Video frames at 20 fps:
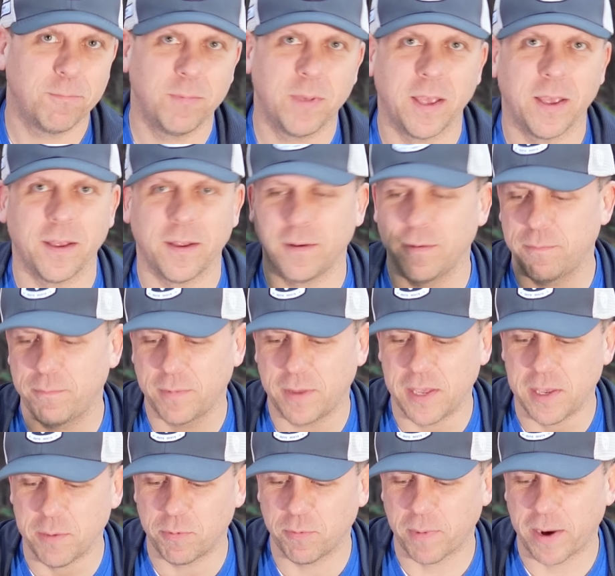and
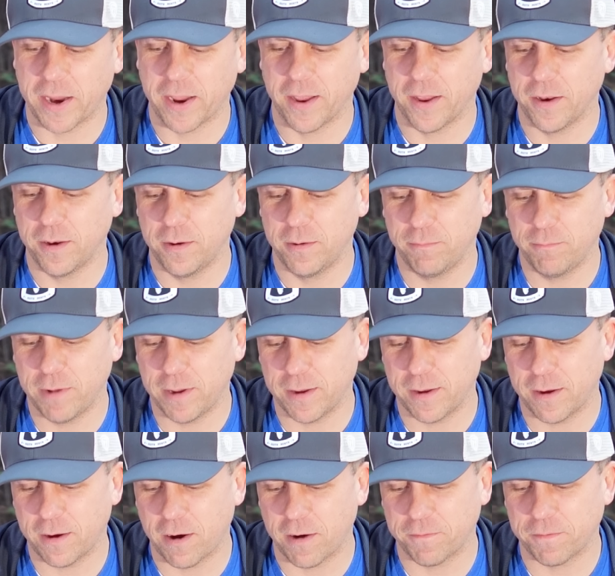keeps my head
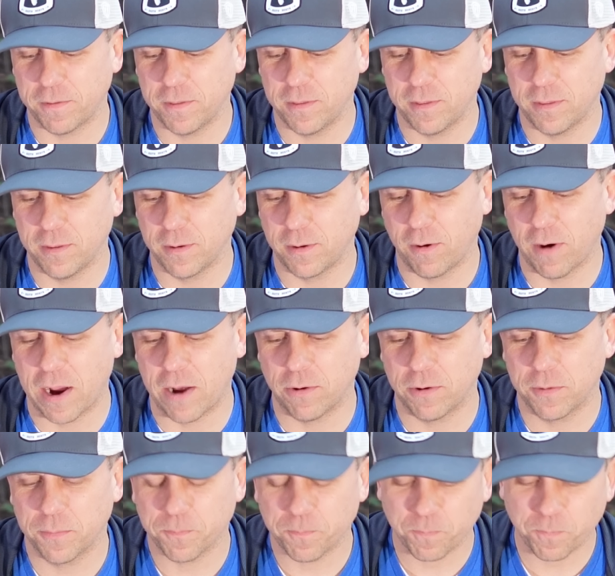uh, off the
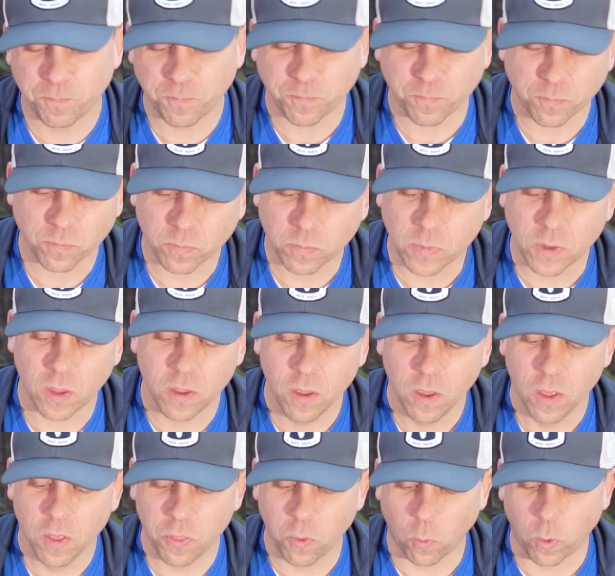ground.
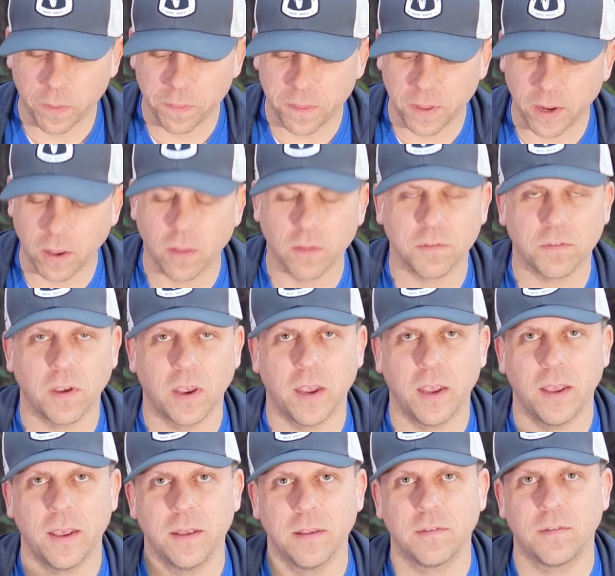The one thing I'll say
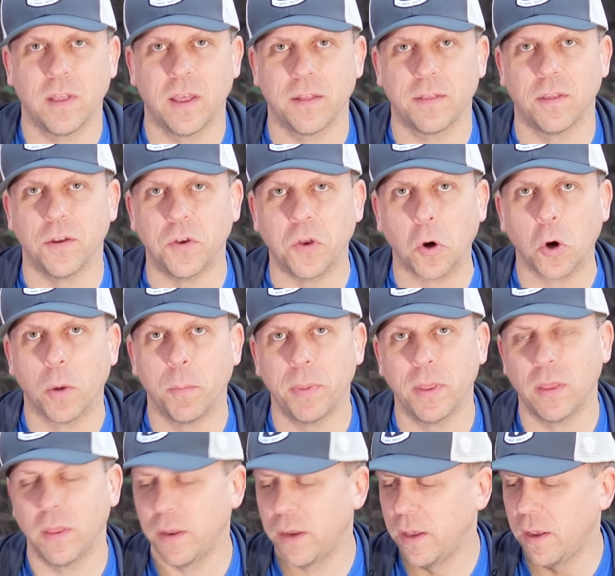is that the
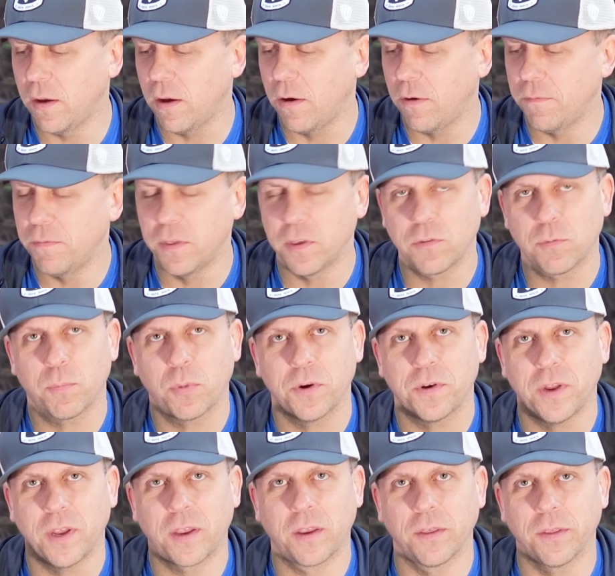durability of this
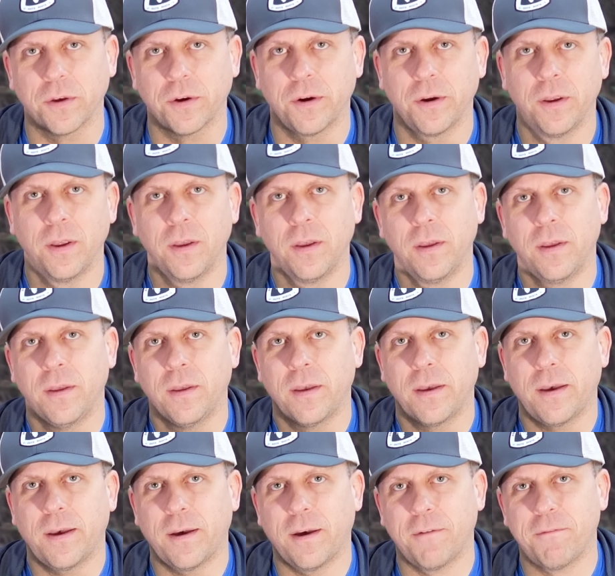particular
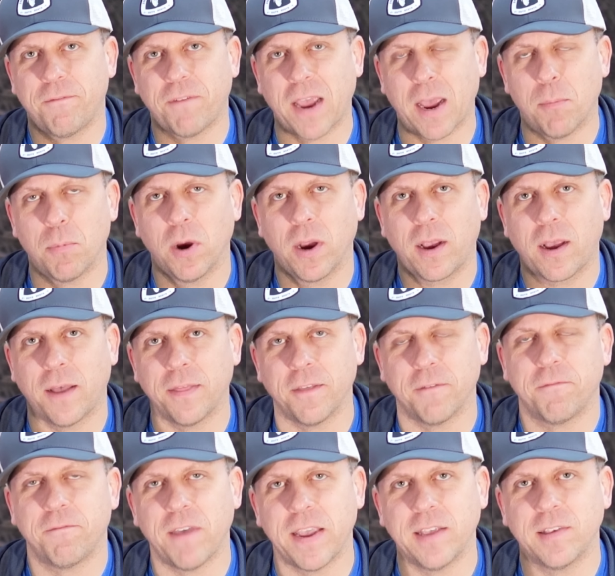uh, fabric on the
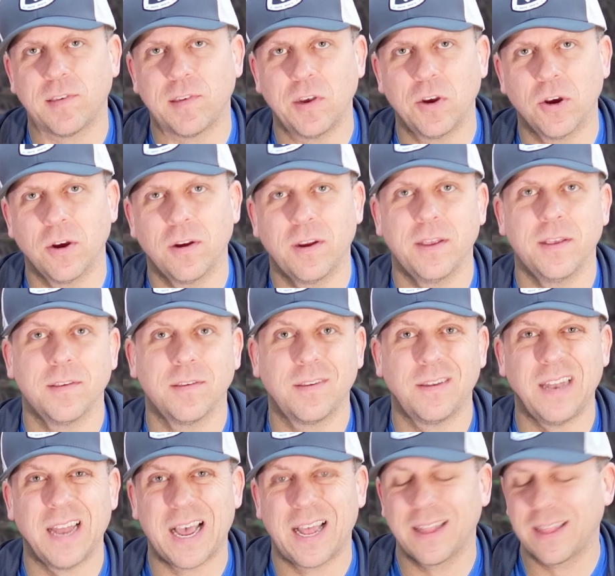face here is
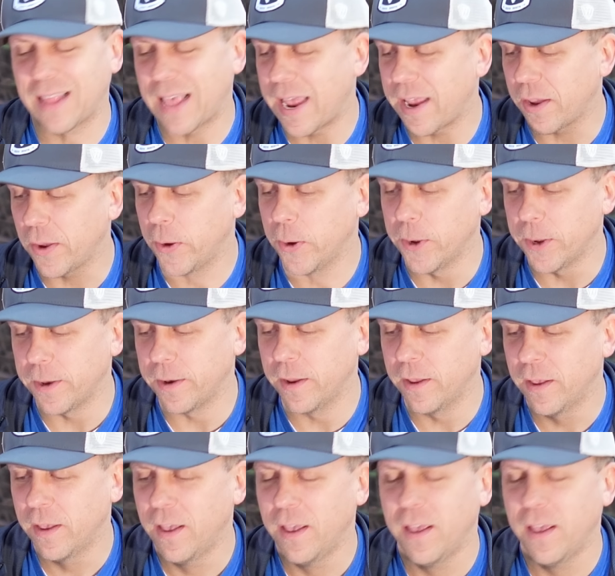not that good.